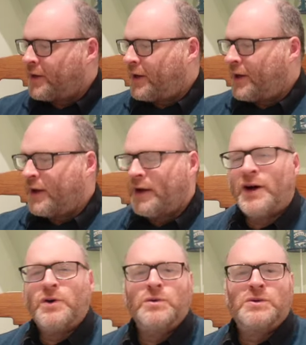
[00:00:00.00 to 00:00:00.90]

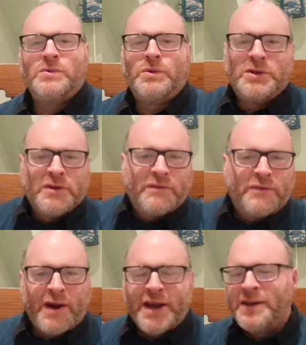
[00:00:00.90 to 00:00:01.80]
old wooden
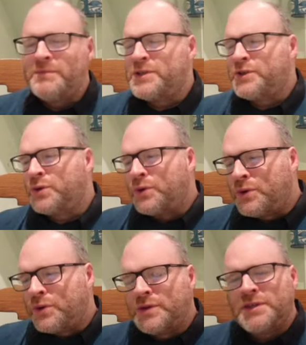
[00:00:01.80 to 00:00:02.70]
frames,
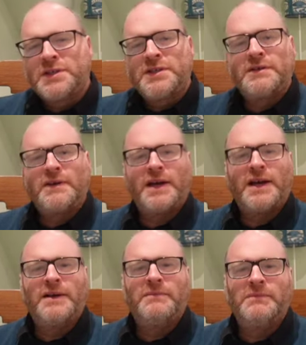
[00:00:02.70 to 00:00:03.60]
doors,
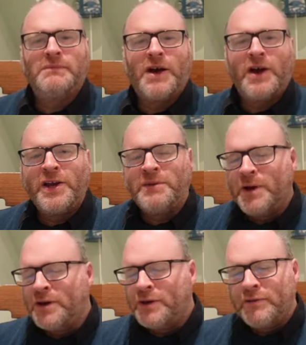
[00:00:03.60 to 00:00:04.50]

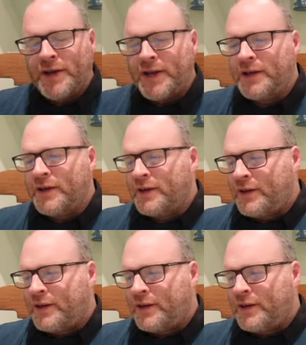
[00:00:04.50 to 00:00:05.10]
ironmongery,